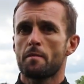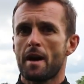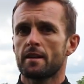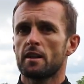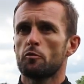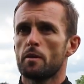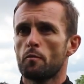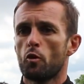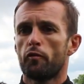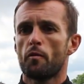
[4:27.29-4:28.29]
demand a little
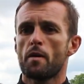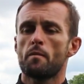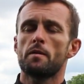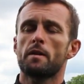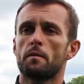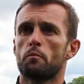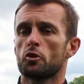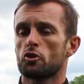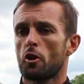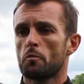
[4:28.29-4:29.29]
bit more from them and
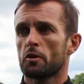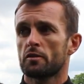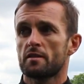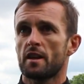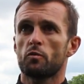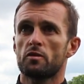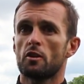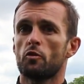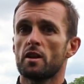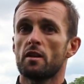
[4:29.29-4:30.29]
push on, because I said we're
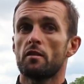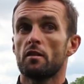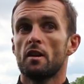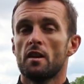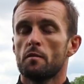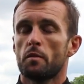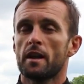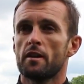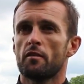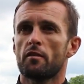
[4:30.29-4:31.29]
still only in the
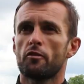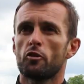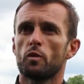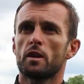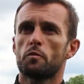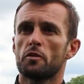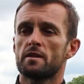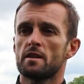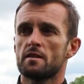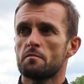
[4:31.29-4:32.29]
beginning of the third week of
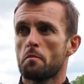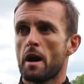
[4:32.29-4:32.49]
pre-season,